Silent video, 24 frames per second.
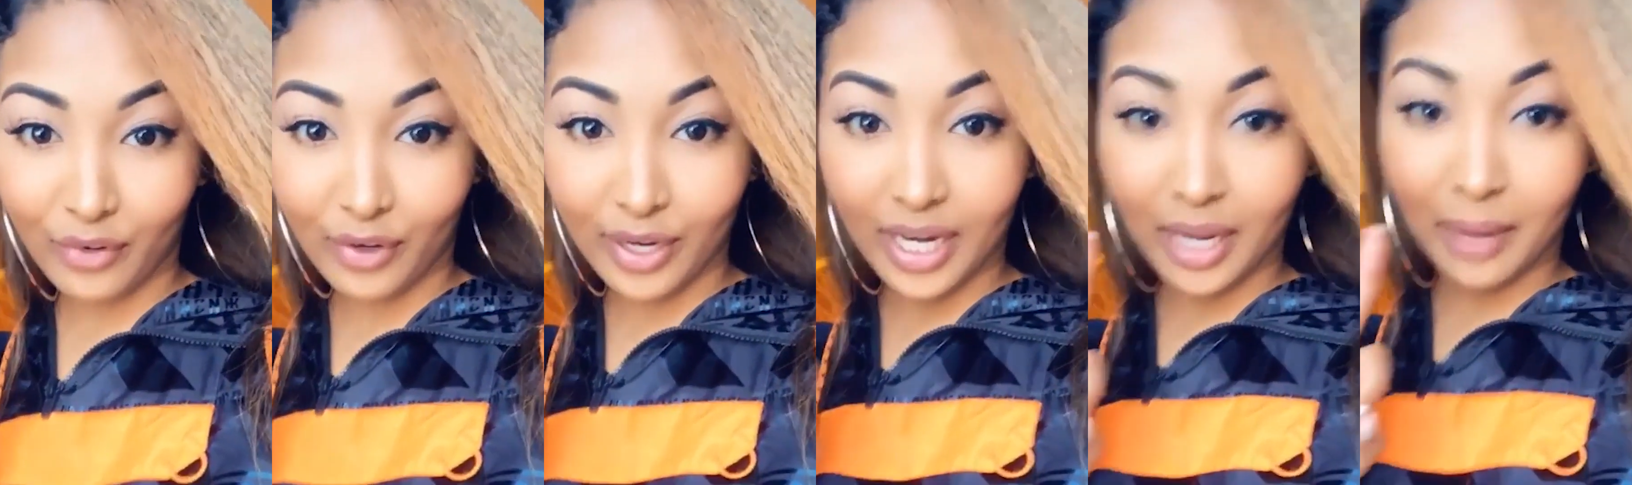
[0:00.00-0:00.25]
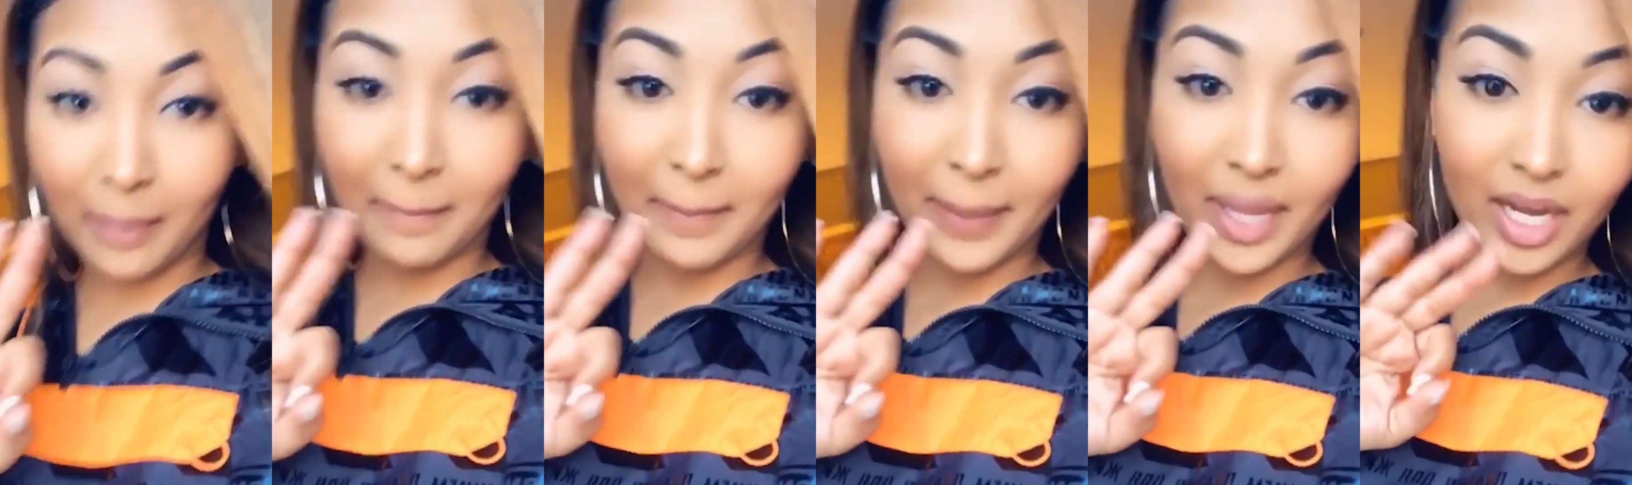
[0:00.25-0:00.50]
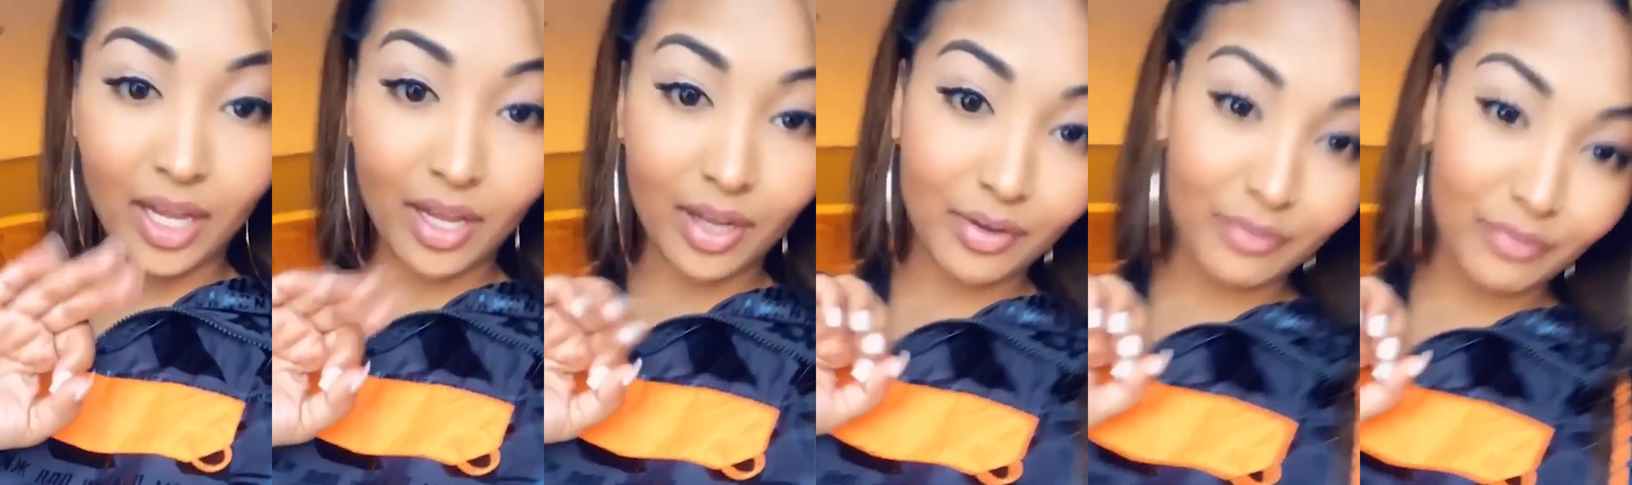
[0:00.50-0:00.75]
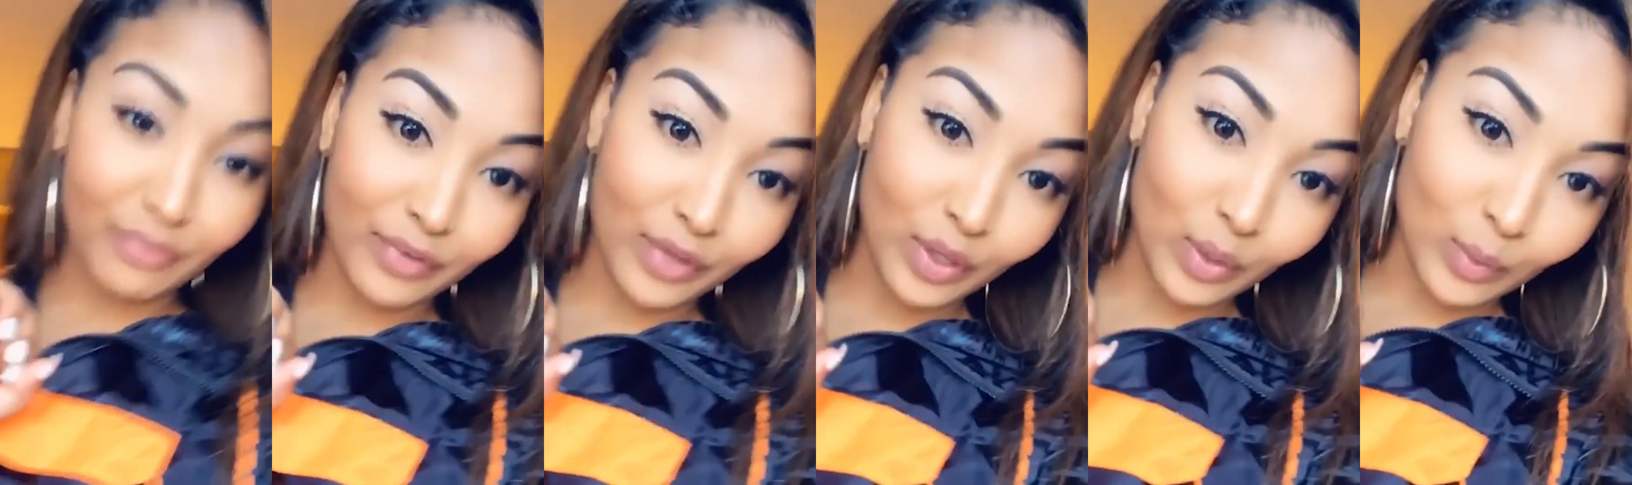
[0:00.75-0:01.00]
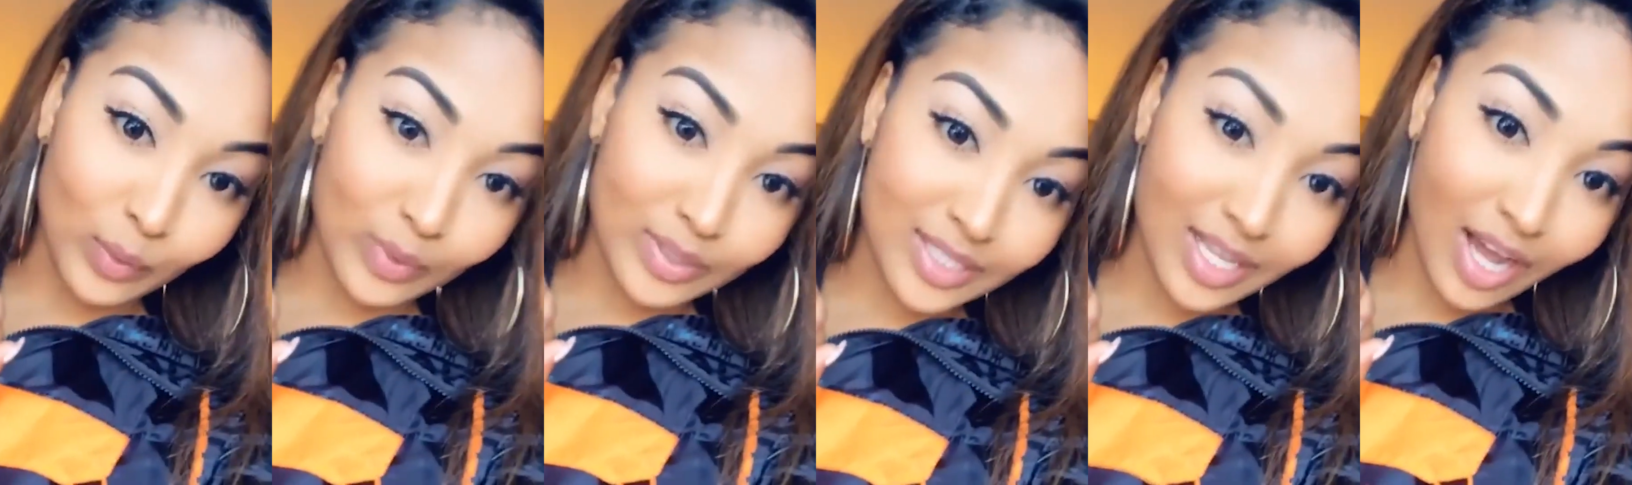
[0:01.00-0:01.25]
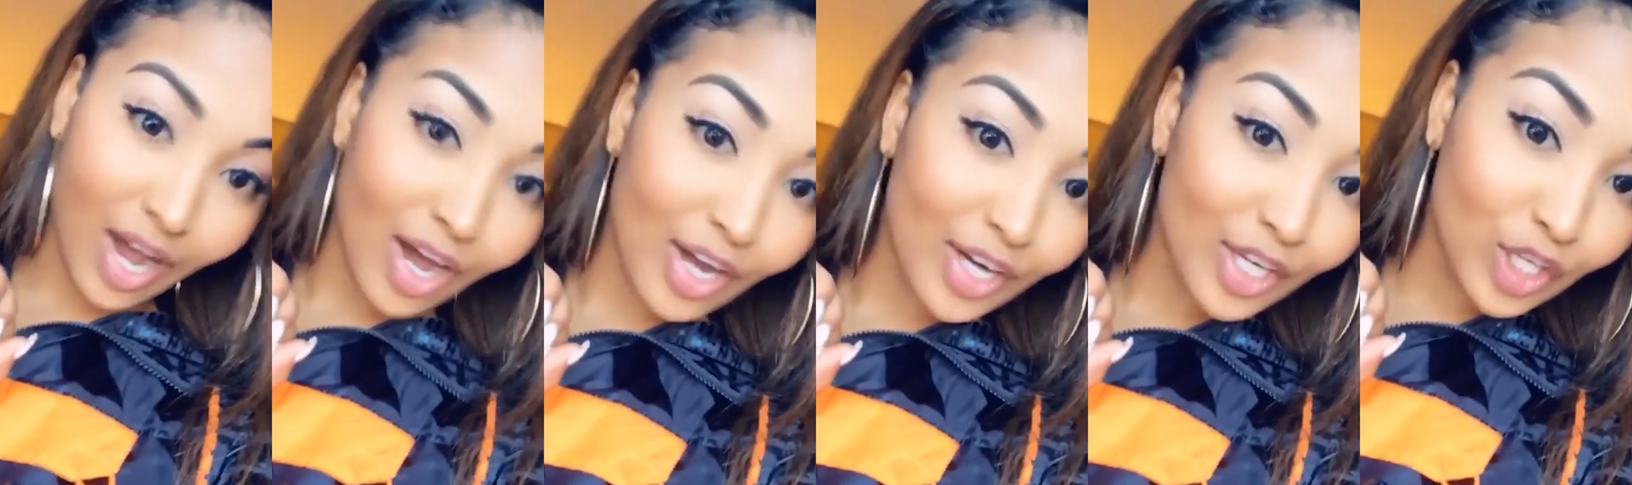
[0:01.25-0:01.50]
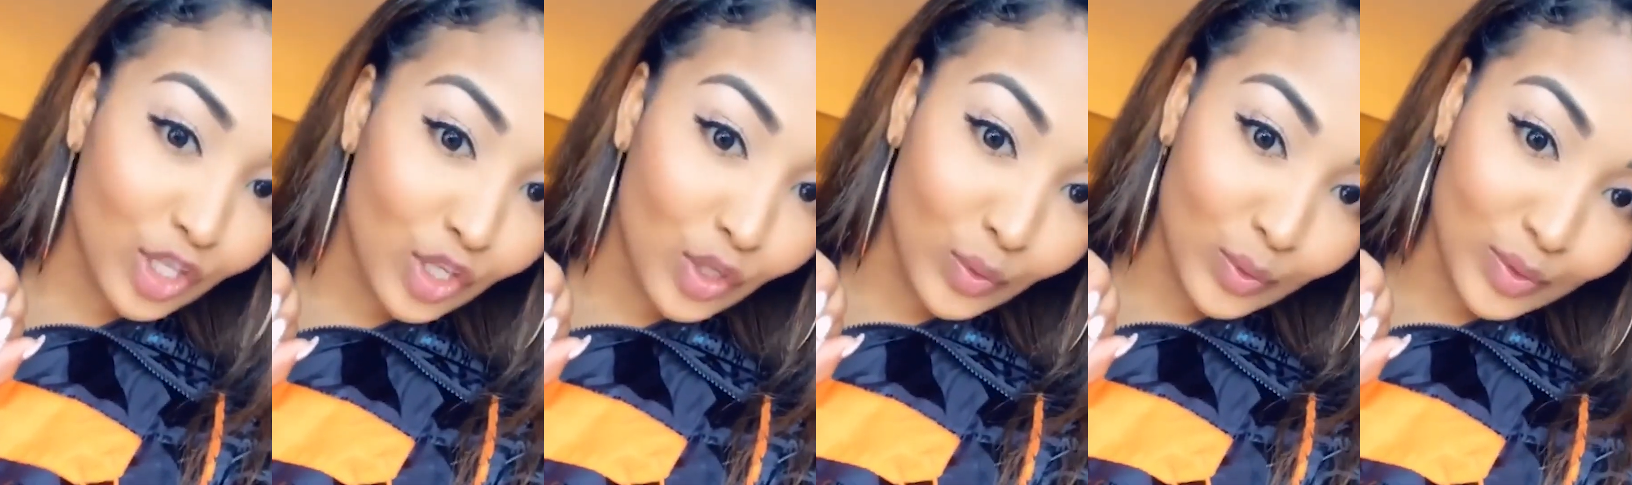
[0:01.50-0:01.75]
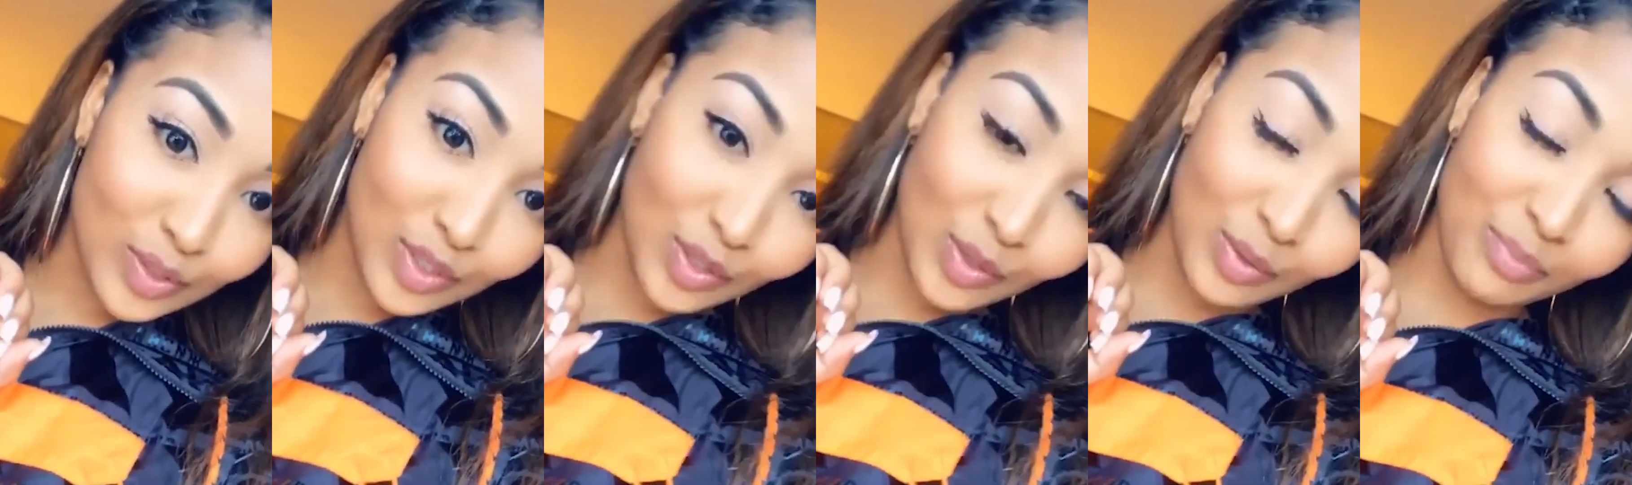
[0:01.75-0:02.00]
But just a little
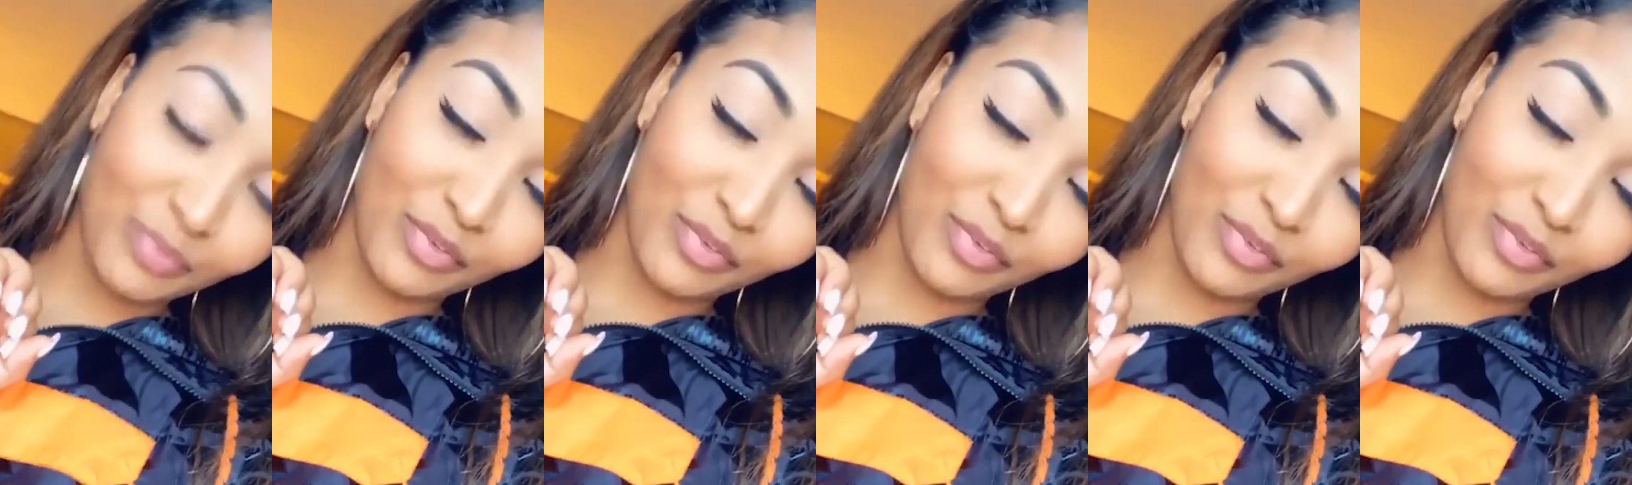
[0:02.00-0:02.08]
reminder,